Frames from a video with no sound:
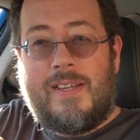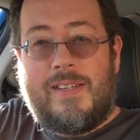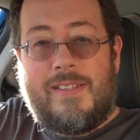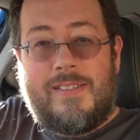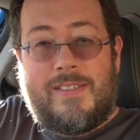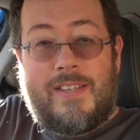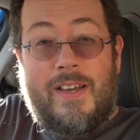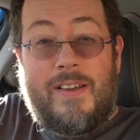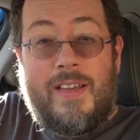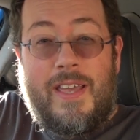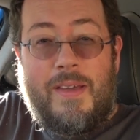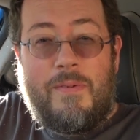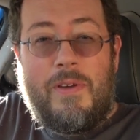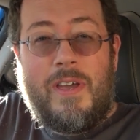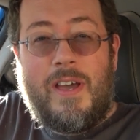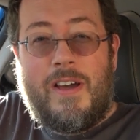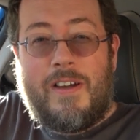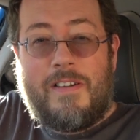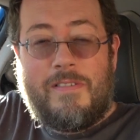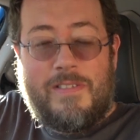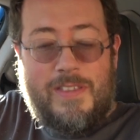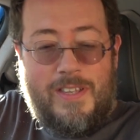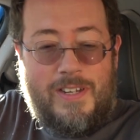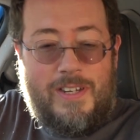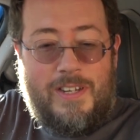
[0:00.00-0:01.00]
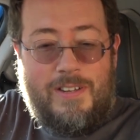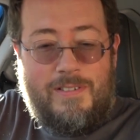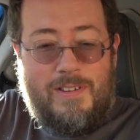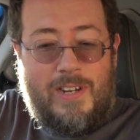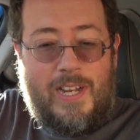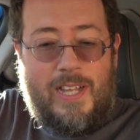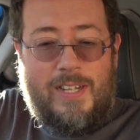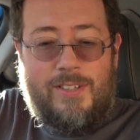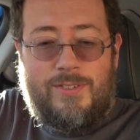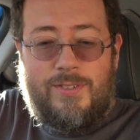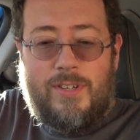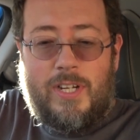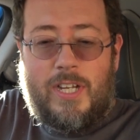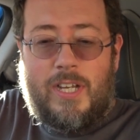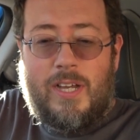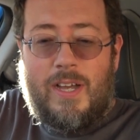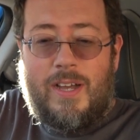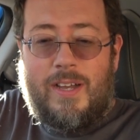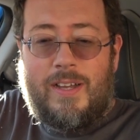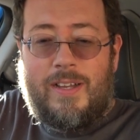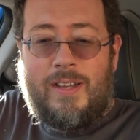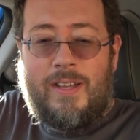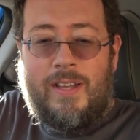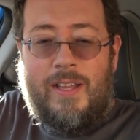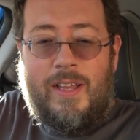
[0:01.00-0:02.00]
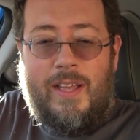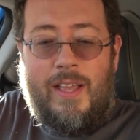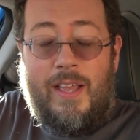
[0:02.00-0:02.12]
So here we are in the new electric car.